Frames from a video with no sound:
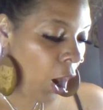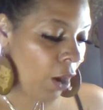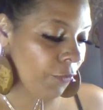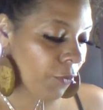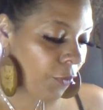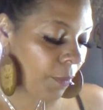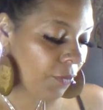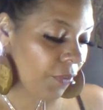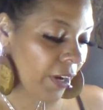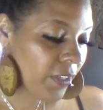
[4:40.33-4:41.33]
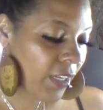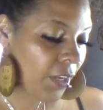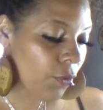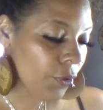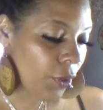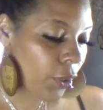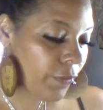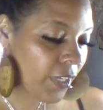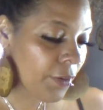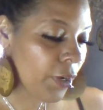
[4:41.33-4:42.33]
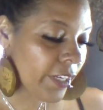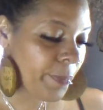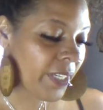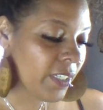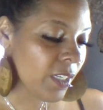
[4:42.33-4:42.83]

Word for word: offer from a fire sign or an earth sign you're expecting